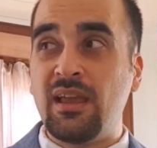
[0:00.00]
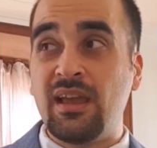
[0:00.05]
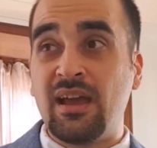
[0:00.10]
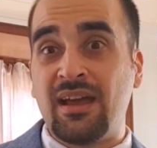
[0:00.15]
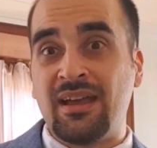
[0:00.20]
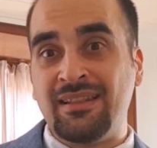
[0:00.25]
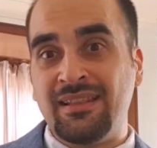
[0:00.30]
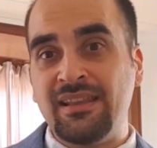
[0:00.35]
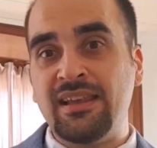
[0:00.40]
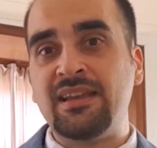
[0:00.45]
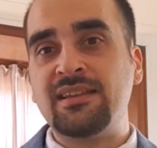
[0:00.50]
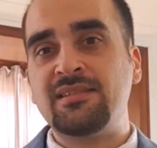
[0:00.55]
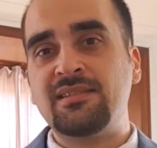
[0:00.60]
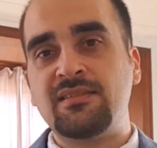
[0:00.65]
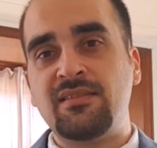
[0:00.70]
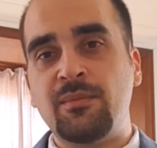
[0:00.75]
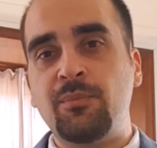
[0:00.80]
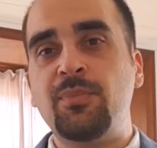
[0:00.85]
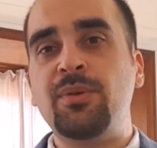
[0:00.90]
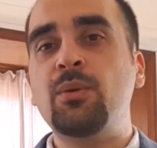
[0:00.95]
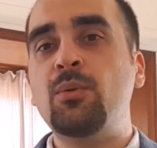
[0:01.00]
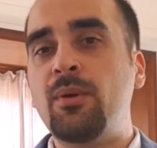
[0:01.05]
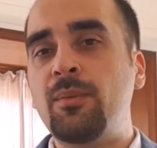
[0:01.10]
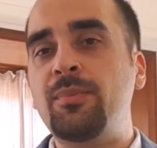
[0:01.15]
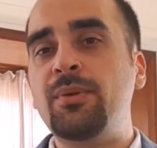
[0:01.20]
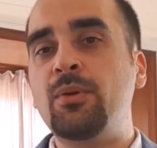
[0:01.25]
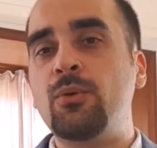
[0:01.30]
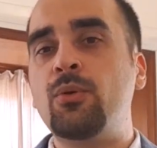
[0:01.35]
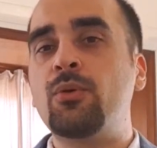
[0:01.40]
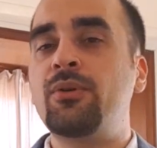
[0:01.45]
unless the
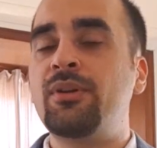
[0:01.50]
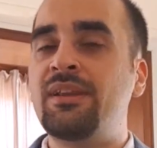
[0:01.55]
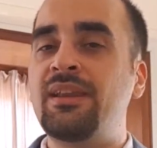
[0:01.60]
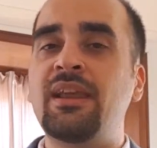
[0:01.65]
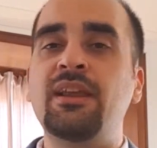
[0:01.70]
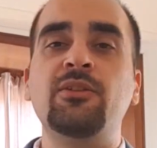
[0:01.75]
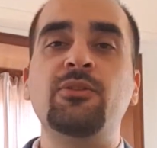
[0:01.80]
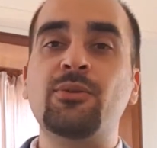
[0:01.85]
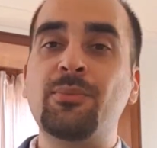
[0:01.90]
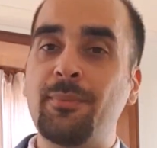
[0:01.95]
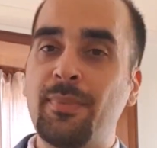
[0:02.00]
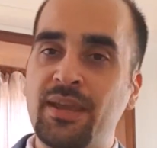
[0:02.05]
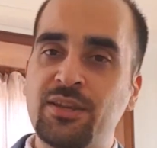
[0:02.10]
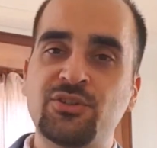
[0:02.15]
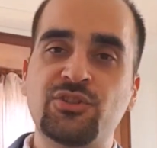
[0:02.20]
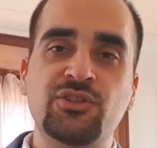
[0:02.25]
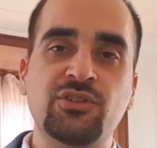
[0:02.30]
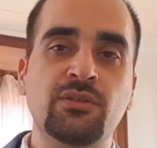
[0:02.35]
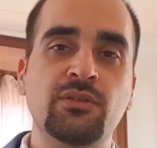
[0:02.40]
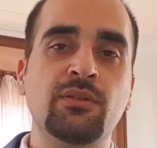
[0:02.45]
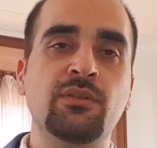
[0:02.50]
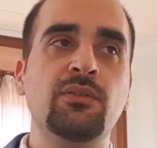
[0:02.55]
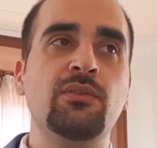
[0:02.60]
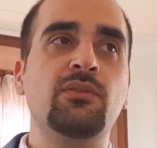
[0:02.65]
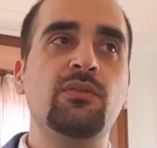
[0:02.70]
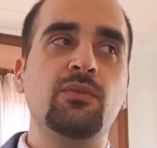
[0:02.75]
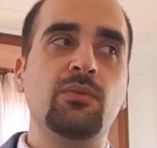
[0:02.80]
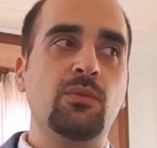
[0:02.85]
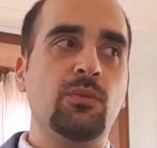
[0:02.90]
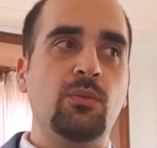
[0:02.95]
PYP coordinator mentioned
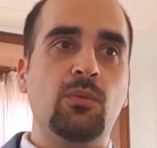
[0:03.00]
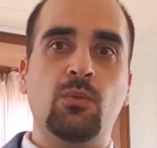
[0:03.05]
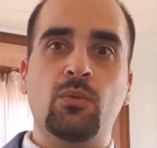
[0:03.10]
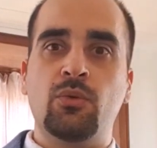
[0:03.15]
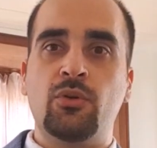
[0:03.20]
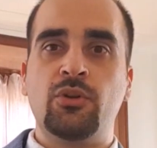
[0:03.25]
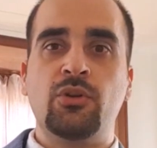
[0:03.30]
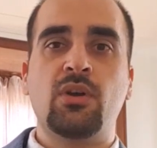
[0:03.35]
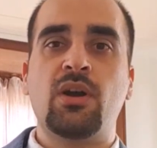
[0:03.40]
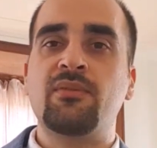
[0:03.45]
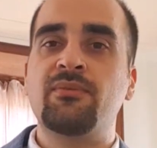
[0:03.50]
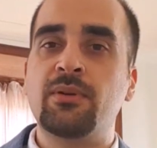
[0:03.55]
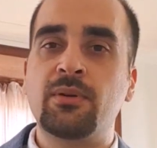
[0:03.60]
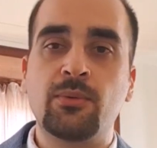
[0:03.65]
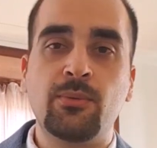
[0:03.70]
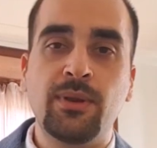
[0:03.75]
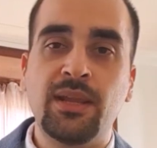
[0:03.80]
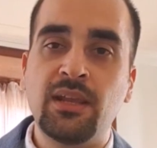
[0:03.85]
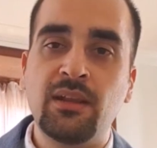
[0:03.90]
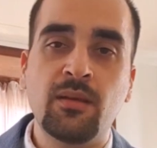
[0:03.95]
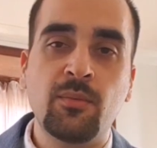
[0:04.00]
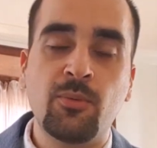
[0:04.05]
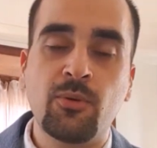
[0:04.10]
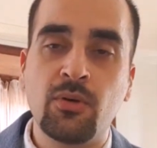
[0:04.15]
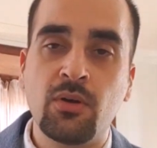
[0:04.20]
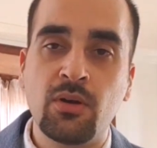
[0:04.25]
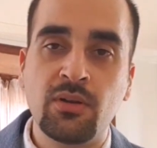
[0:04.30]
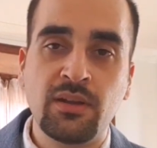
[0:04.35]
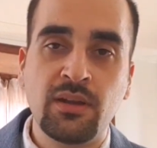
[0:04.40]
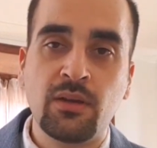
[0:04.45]
or you have agreed
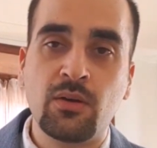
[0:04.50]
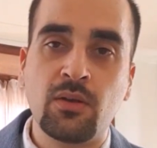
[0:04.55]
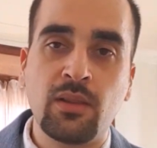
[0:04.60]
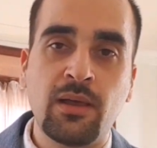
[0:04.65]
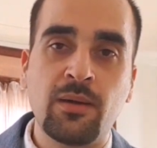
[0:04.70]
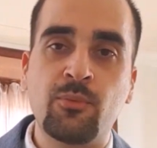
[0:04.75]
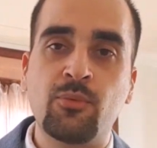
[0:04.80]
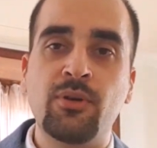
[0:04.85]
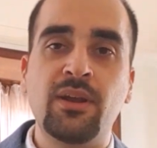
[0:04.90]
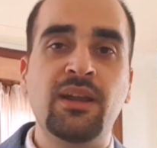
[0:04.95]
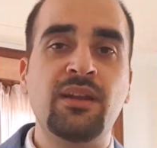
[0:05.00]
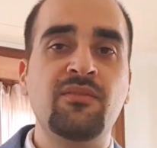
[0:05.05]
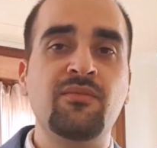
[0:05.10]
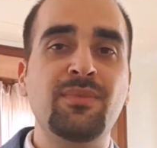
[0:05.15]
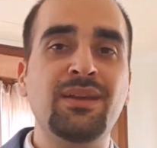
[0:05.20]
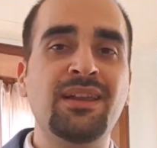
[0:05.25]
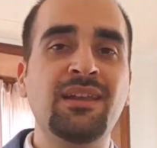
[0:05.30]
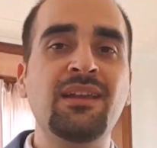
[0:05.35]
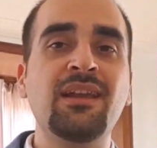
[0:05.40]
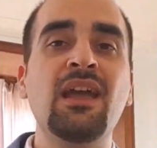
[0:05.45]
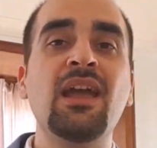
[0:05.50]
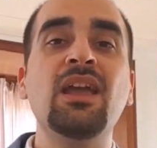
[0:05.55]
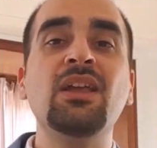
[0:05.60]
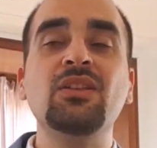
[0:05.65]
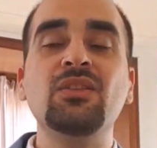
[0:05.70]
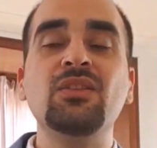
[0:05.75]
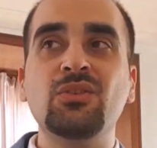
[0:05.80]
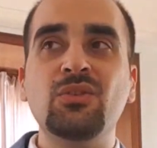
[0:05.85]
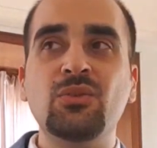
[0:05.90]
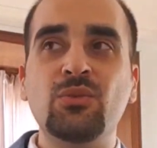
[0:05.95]
upon in a collaborative meeting
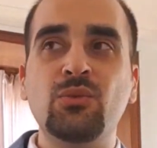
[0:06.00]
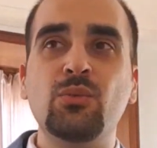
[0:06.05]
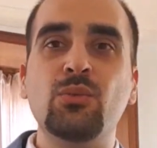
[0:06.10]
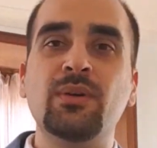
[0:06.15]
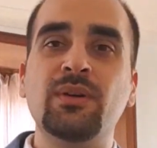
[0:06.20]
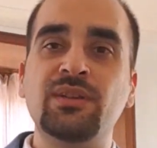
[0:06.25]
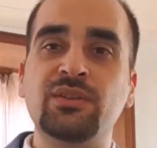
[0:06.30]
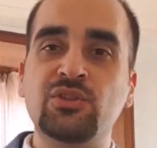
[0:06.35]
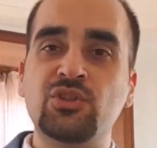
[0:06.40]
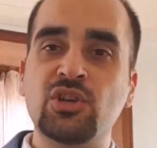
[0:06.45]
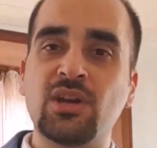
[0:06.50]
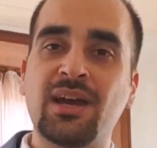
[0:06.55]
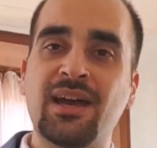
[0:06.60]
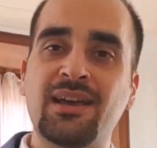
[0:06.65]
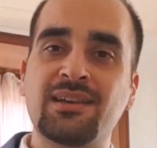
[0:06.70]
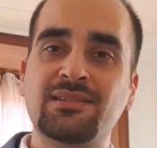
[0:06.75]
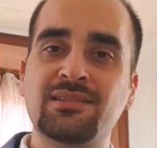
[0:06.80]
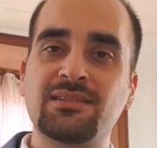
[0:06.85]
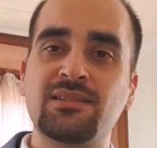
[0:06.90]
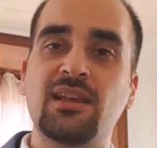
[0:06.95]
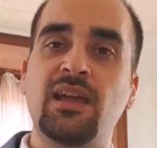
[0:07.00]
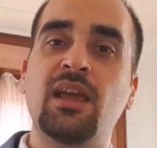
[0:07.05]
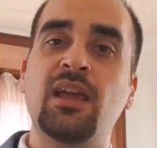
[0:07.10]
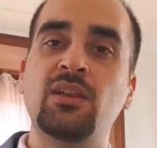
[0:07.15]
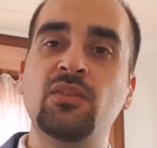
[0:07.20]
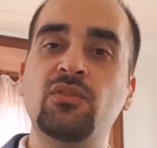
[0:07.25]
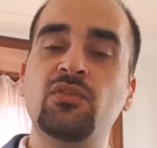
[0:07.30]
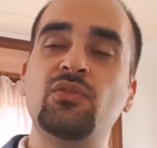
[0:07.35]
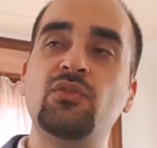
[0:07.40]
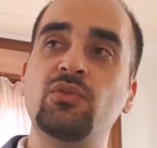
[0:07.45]
to adjust
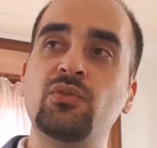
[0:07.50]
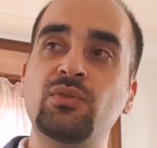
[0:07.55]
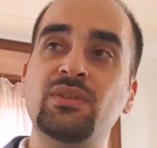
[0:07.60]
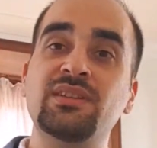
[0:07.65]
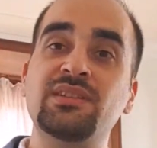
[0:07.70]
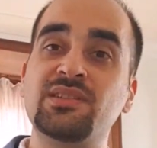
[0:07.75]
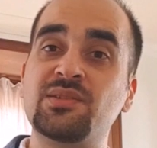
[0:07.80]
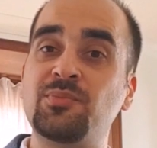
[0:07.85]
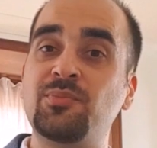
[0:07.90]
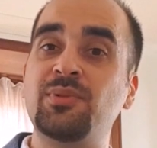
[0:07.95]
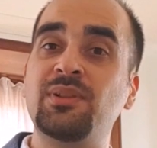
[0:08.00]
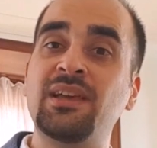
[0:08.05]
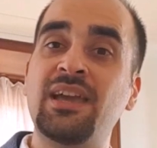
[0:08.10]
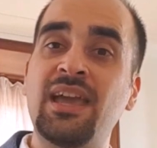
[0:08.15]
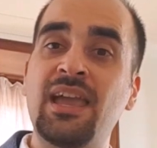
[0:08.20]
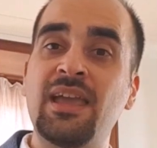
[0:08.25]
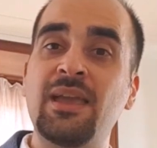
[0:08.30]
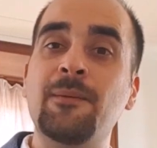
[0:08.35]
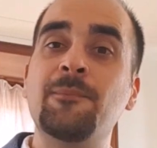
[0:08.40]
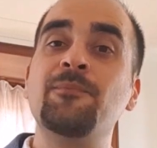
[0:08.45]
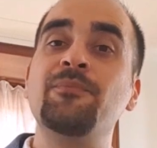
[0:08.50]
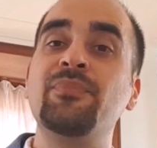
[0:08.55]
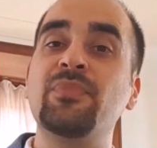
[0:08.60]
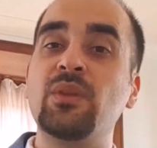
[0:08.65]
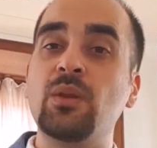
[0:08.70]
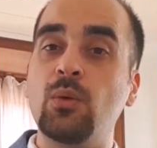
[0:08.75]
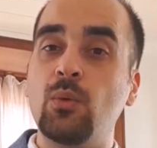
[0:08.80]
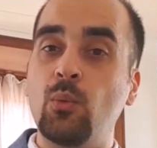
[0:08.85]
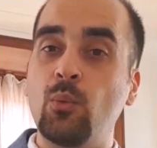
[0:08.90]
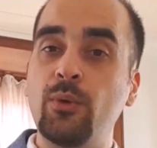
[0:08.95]
and to display
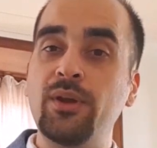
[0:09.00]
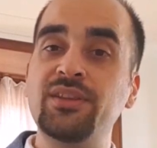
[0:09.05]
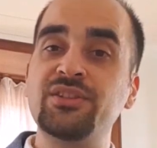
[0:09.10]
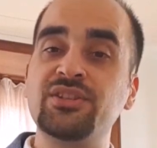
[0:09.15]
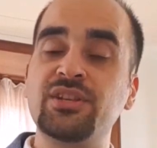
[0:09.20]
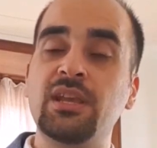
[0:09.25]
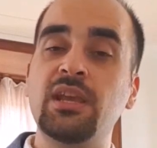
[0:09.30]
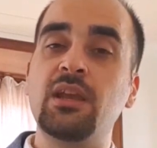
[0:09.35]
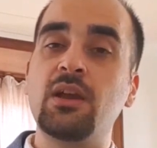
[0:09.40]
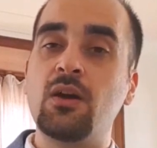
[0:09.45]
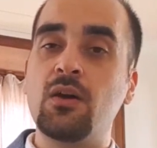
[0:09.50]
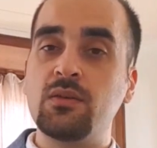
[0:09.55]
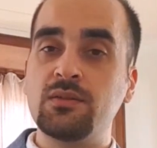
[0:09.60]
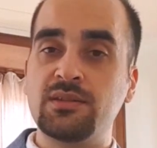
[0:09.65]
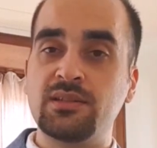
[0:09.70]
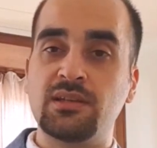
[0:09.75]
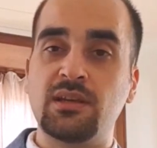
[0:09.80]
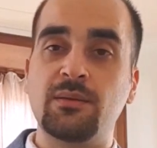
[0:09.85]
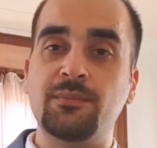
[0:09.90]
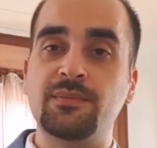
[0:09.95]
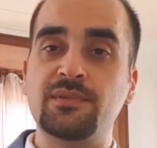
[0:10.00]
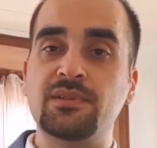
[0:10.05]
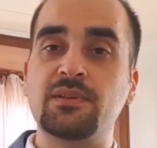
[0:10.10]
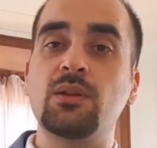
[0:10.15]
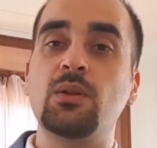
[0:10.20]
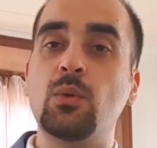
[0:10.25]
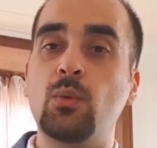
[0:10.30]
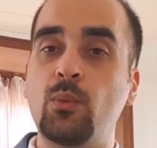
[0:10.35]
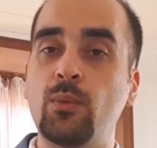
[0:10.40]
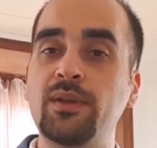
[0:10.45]
which key concepts,
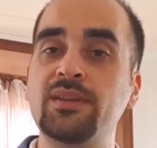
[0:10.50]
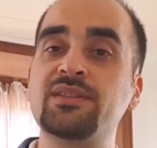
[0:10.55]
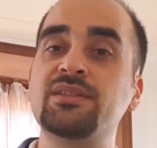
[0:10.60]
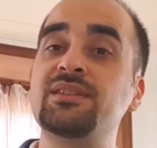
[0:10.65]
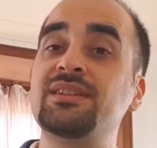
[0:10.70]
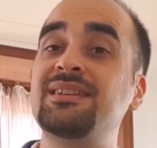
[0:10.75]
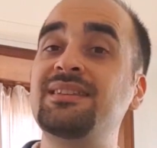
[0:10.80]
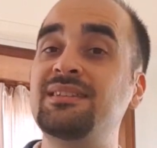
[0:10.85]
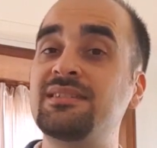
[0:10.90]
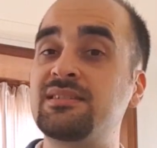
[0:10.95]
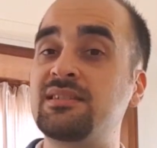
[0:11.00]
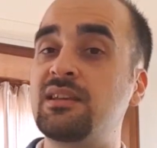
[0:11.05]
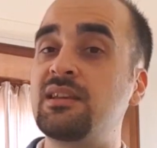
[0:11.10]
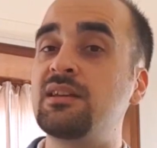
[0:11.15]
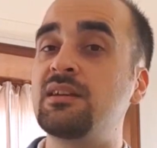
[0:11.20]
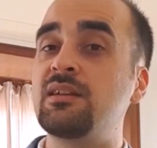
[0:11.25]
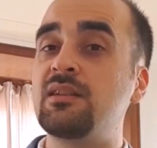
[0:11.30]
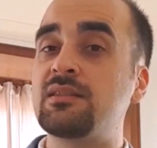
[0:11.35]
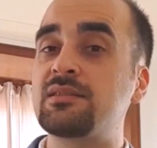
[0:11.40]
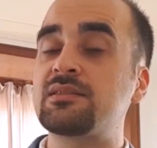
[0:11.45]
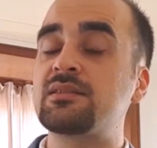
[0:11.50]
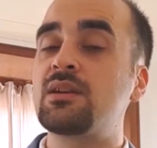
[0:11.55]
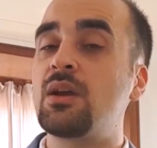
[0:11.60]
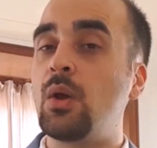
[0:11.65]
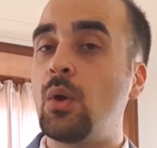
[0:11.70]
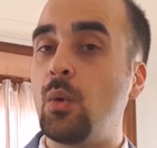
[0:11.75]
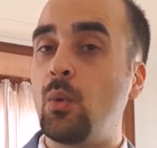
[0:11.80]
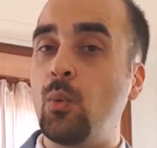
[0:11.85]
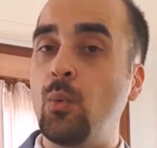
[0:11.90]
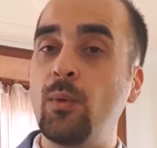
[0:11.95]
which TD skills,
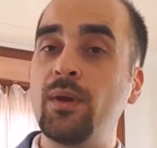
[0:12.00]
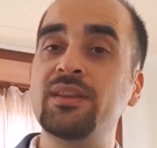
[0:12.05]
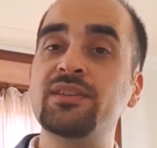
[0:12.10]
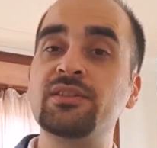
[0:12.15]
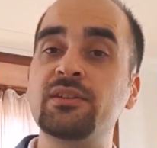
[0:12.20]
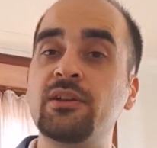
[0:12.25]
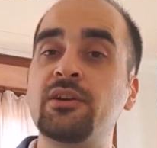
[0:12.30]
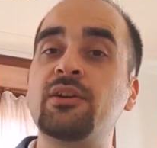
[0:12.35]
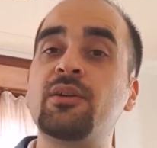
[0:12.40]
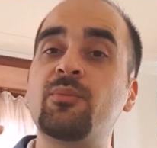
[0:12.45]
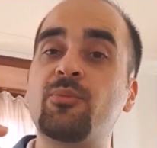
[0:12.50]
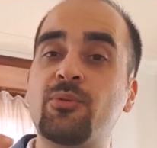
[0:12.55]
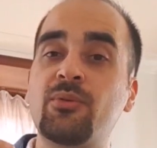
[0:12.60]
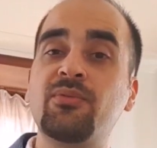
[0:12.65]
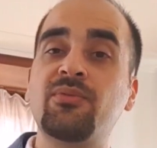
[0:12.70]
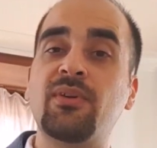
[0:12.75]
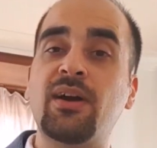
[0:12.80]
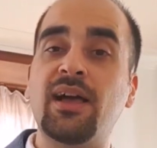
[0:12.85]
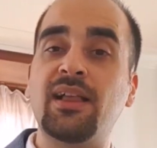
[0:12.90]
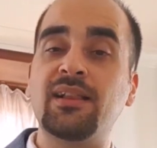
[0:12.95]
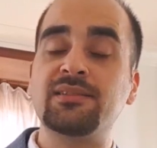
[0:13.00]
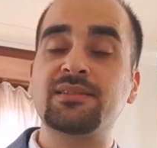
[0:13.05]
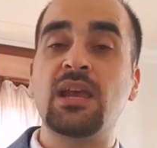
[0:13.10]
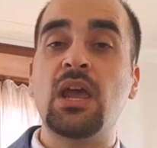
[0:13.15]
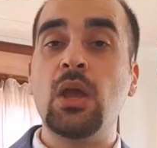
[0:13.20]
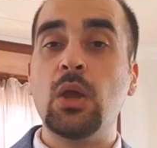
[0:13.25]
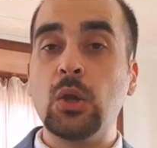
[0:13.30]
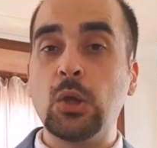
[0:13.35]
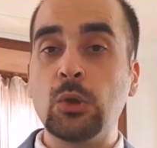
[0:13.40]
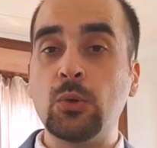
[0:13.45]
which learner profiles
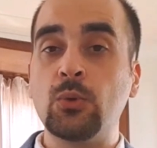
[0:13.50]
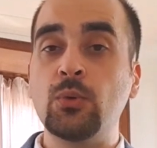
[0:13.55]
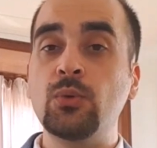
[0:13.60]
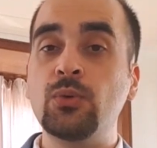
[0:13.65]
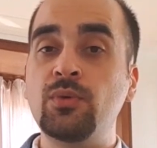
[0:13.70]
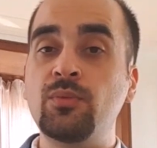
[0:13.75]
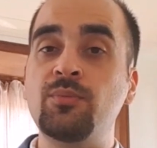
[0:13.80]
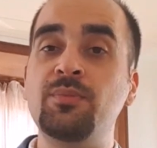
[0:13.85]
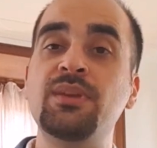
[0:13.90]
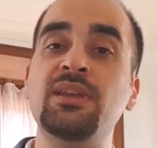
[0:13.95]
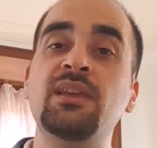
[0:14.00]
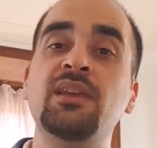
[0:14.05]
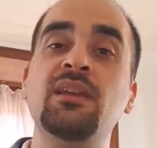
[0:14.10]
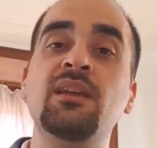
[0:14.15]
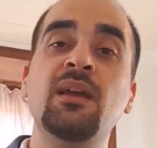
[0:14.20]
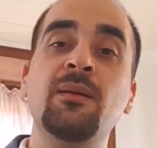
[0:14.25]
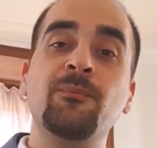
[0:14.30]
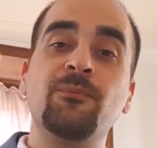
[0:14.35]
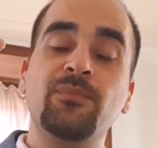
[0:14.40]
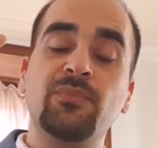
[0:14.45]
would be